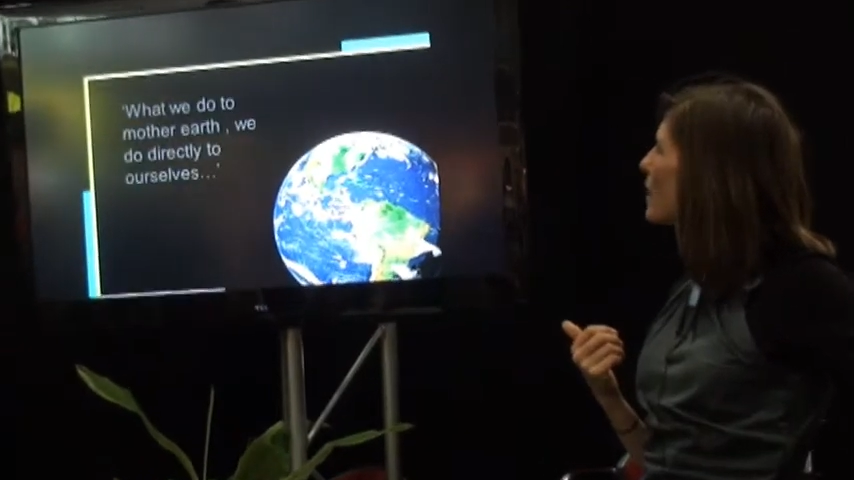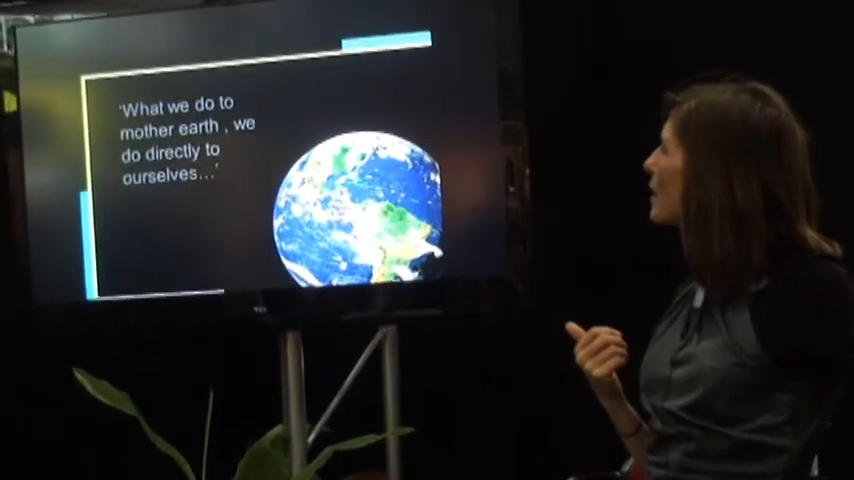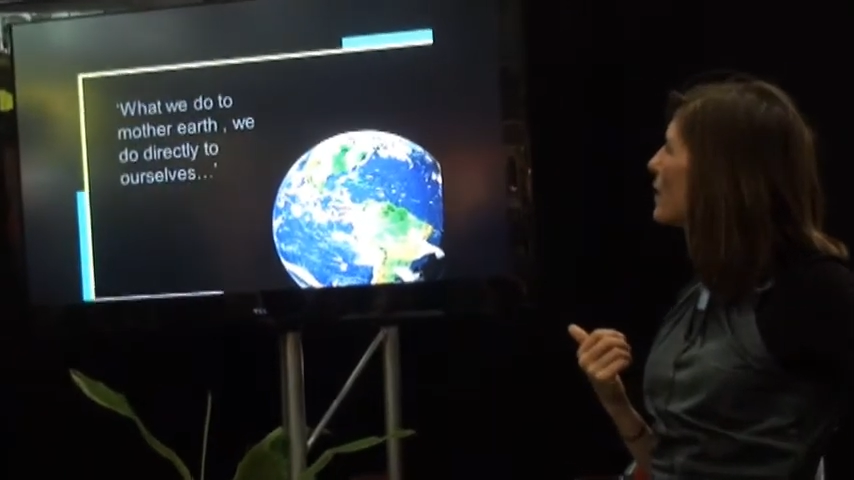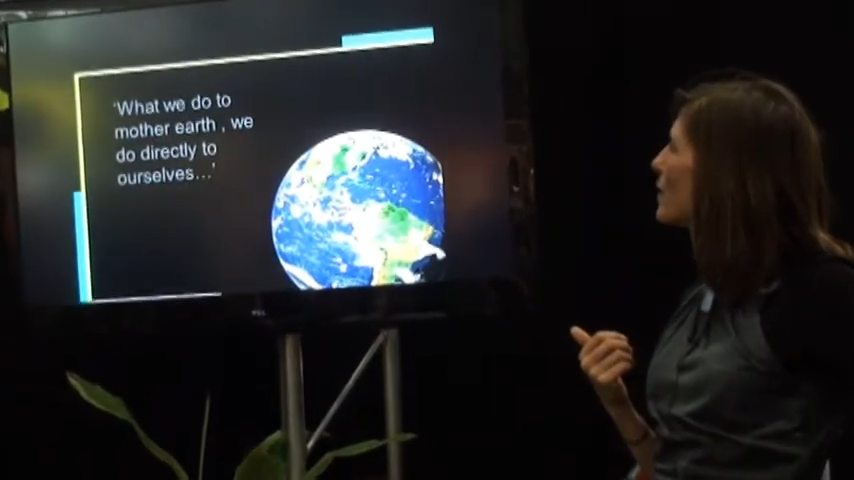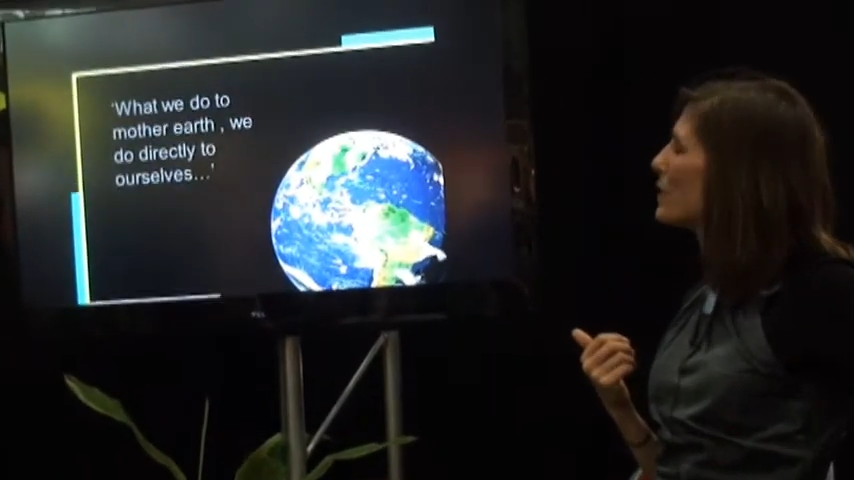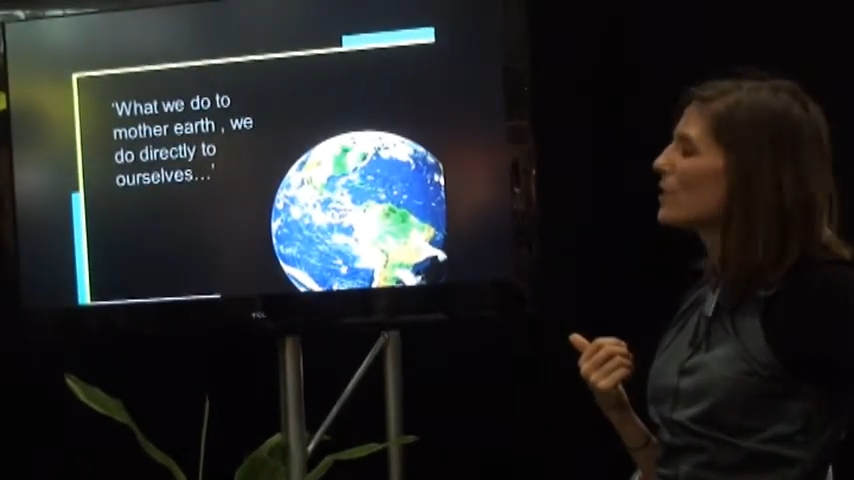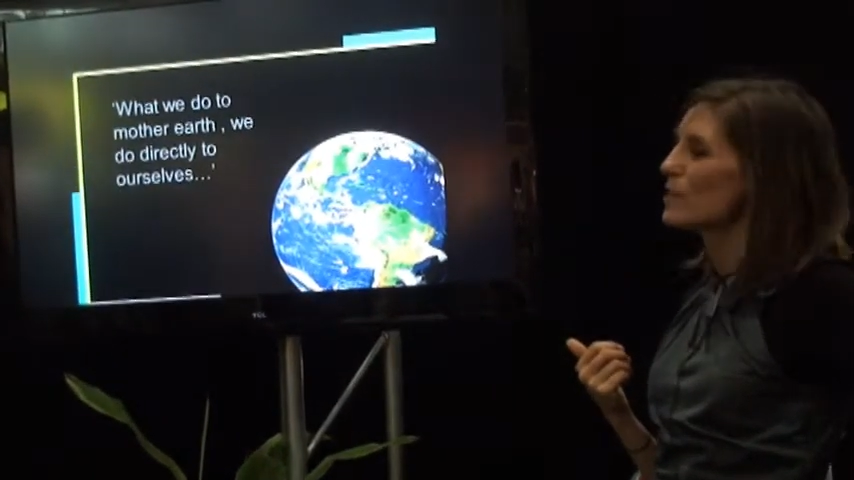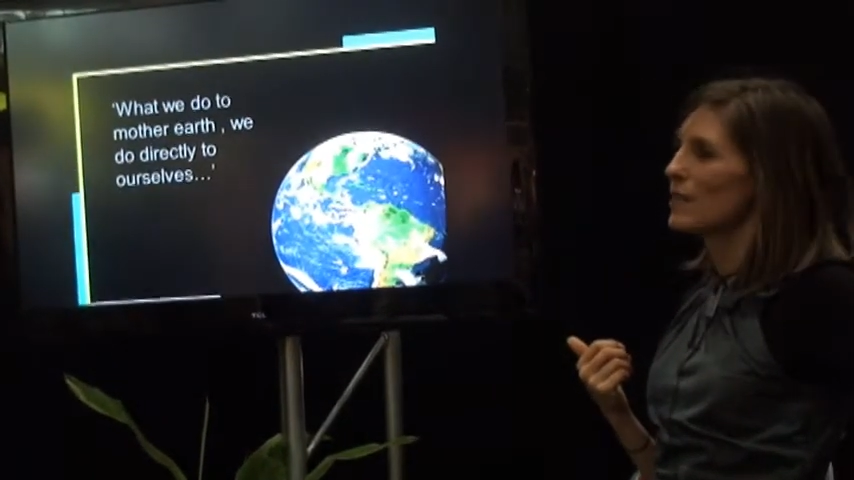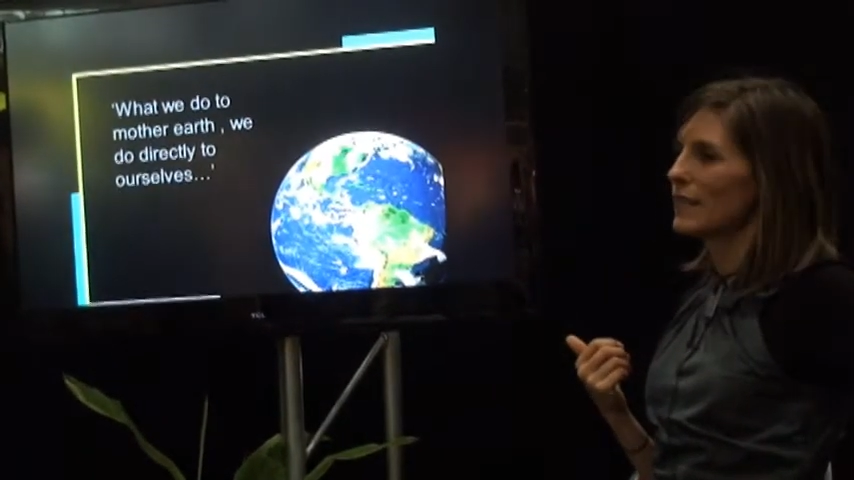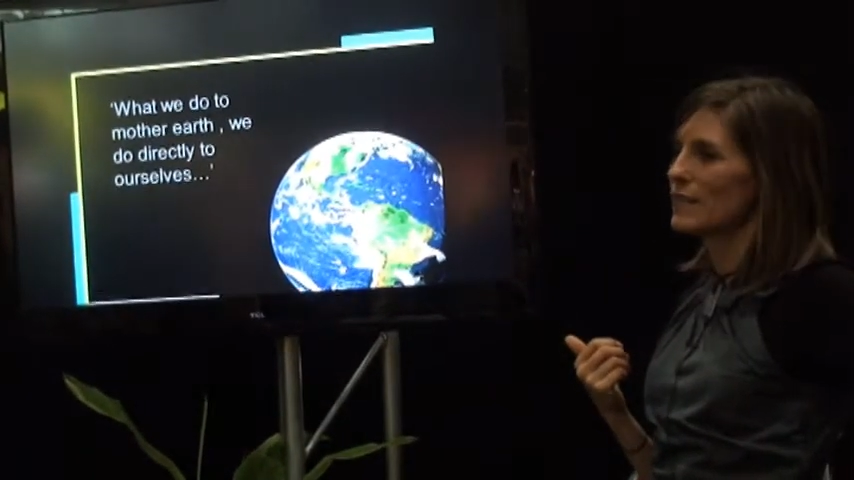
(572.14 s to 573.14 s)
Mother Earth, we do
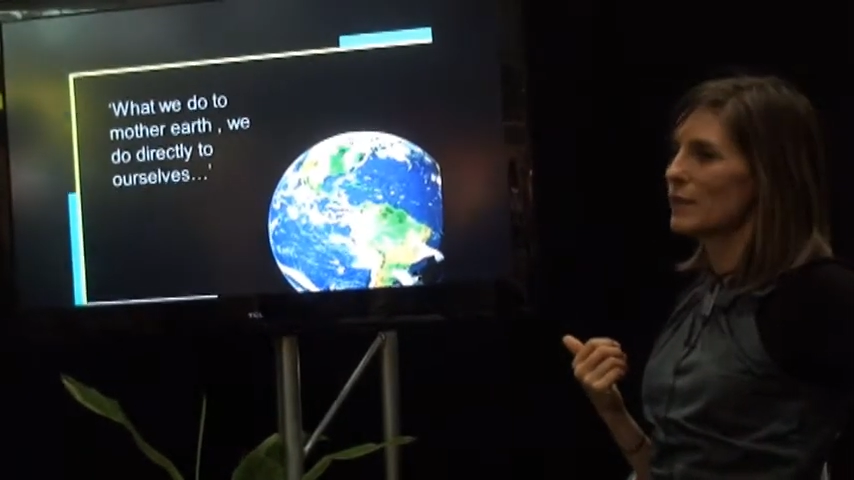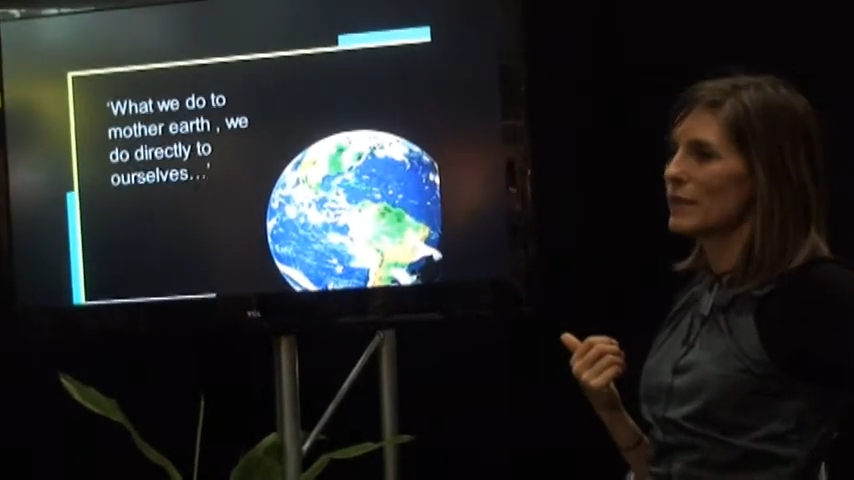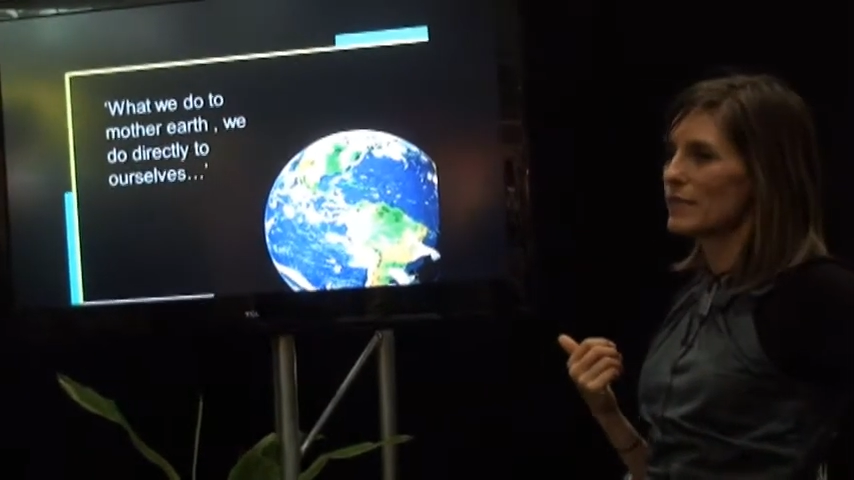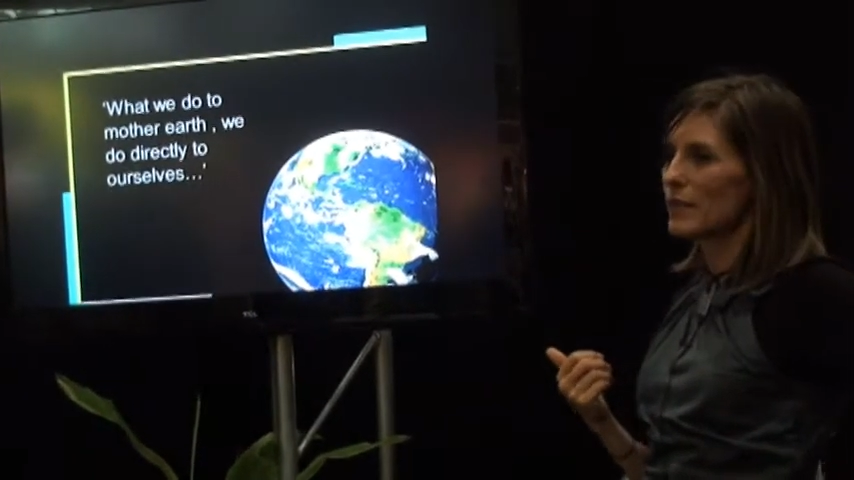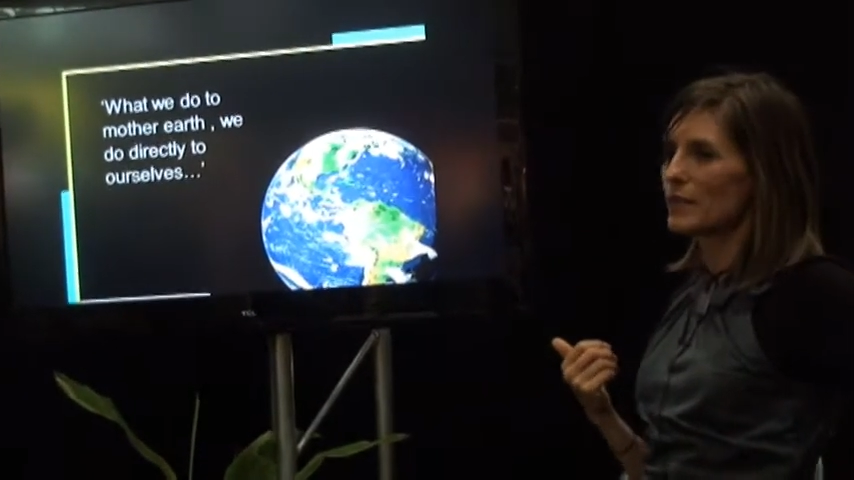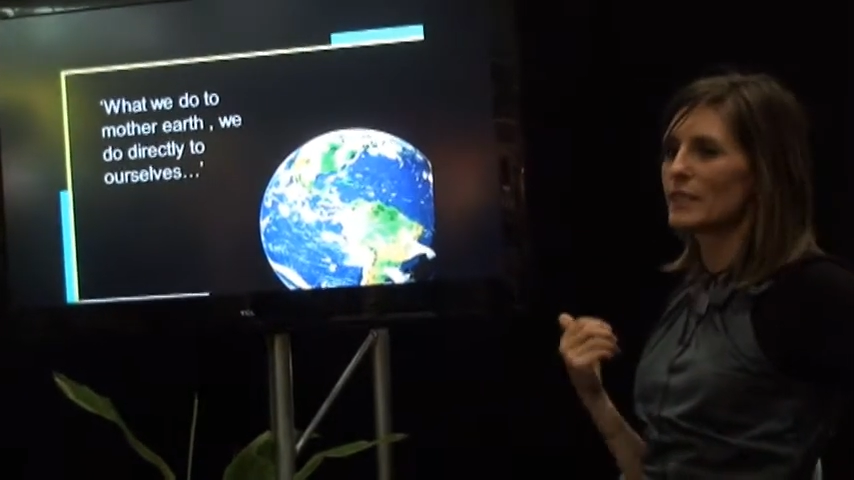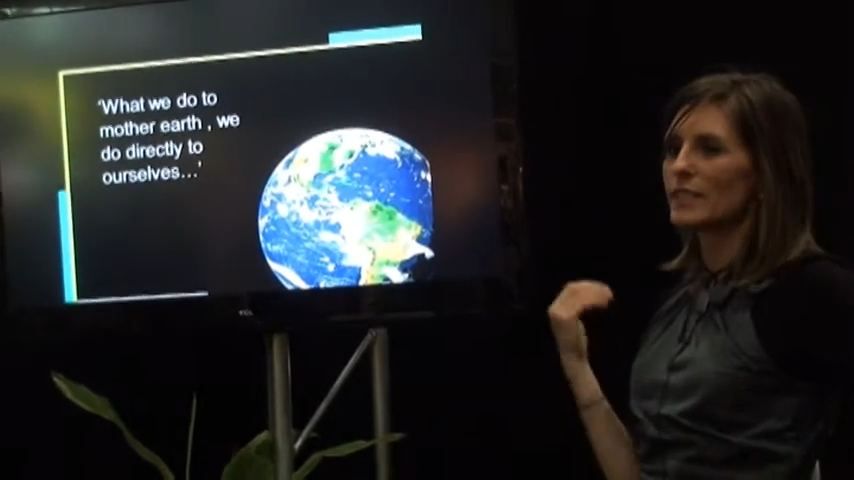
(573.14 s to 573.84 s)
directly to ourselves.